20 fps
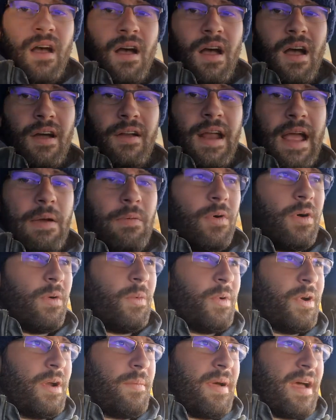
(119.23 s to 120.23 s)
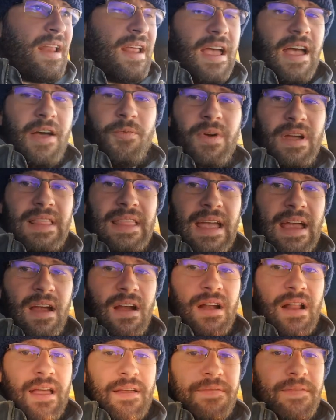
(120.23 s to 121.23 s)
Alright, well, we're about halfway there,
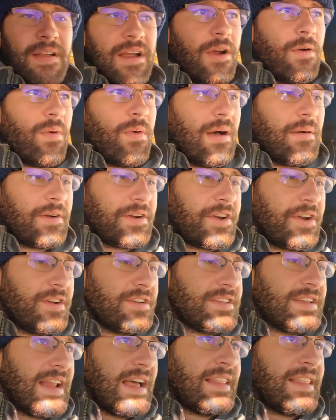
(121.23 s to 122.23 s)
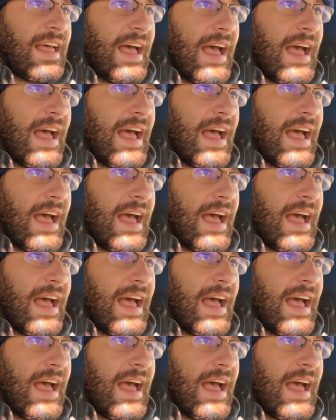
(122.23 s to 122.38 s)
and I figure while we're cruising down the